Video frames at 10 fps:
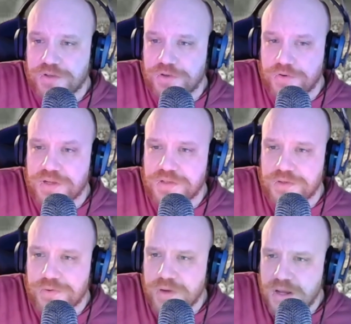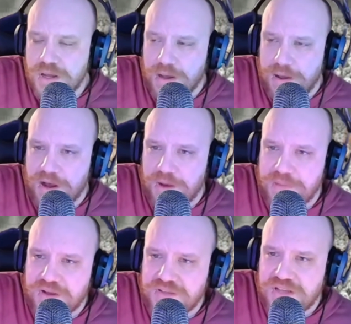agreeing to? I
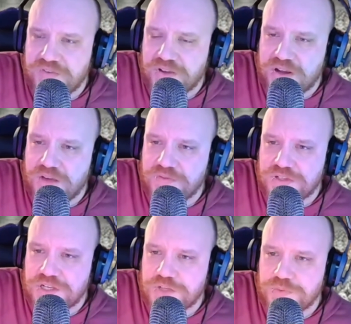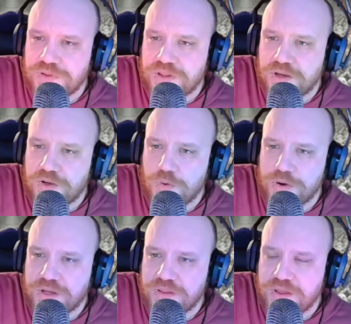was having a conversation with a
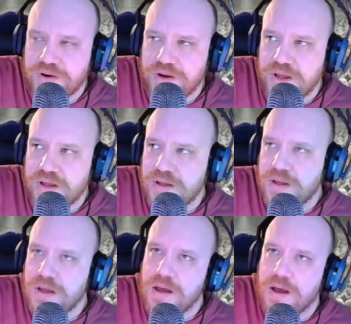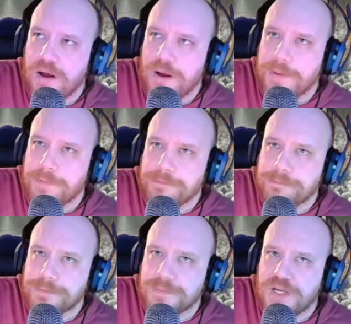coworker the other day
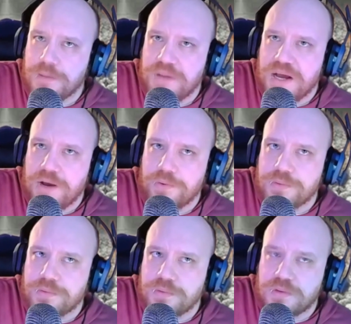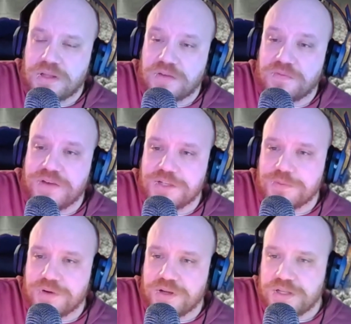about like
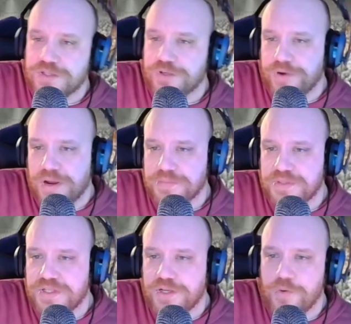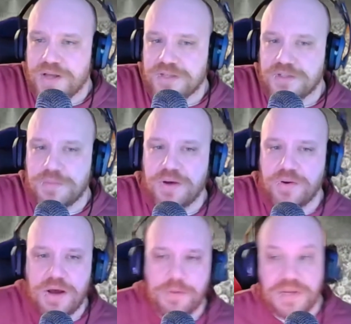Facebook and Instagram's TOS, about
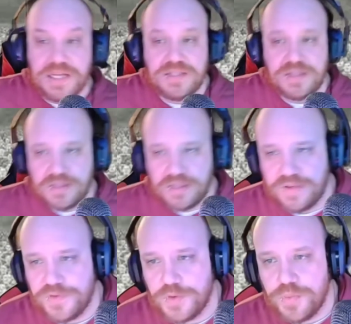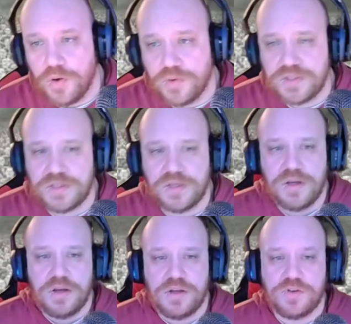how basically if you post
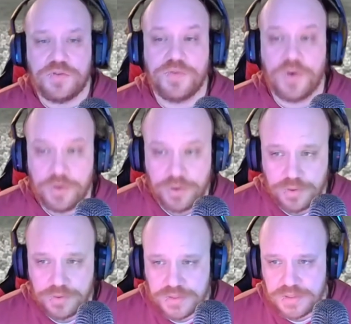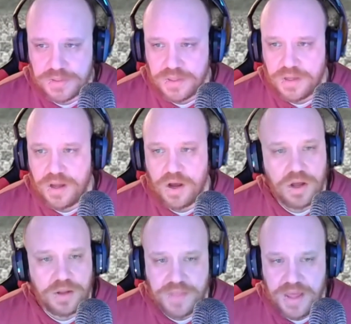your photos
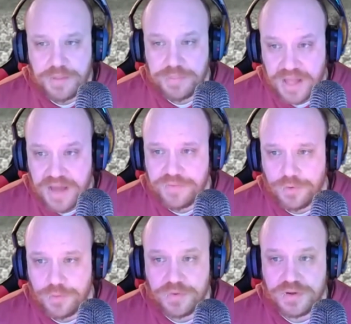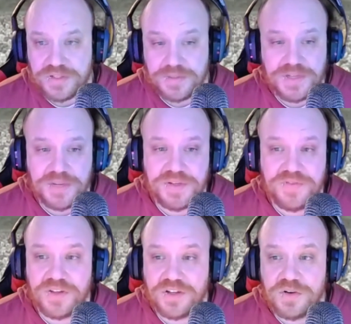on that platform and sometimes even
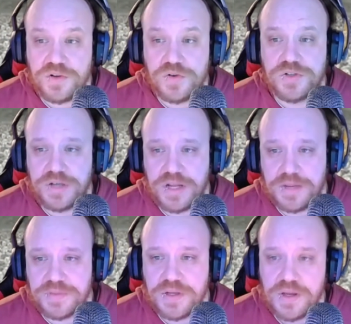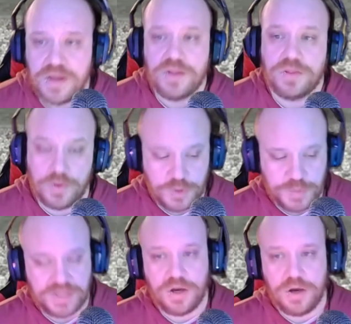like your usernames, those
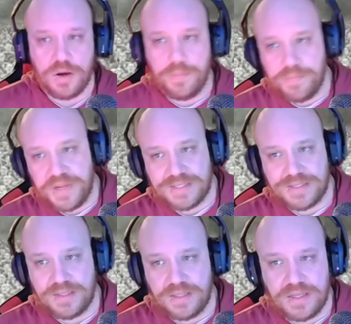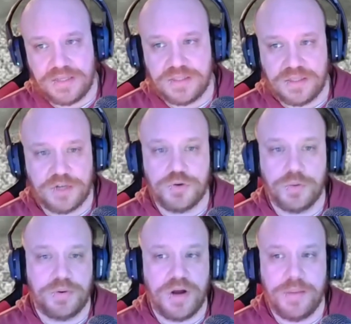become basically intellectual
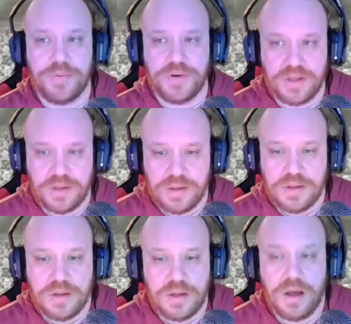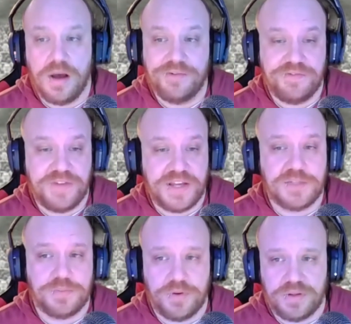property of
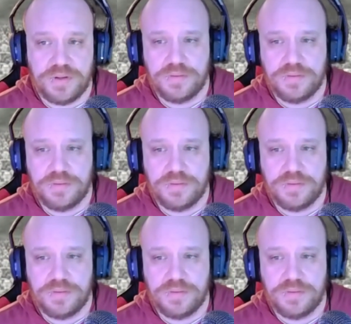Facebook,